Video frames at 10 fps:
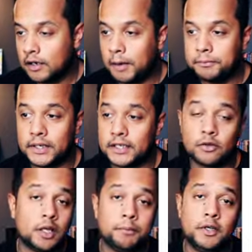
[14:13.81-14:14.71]
Object is
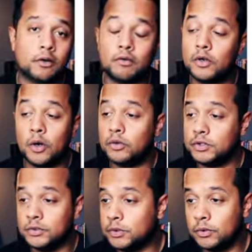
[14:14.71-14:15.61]
going to be your
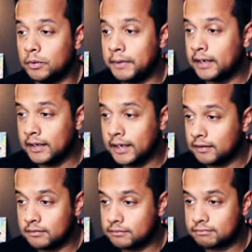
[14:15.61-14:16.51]
go-to tool, man, like
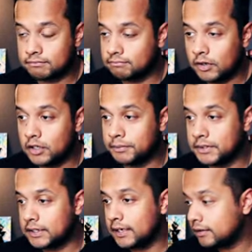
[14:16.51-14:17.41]
one hundred
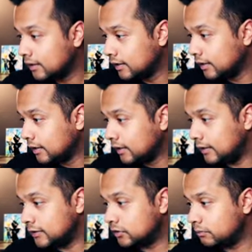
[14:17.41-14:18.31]
percent.
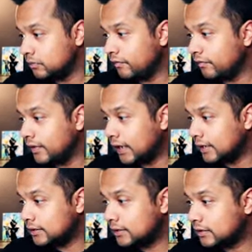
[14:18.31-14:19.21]
Let's remove that,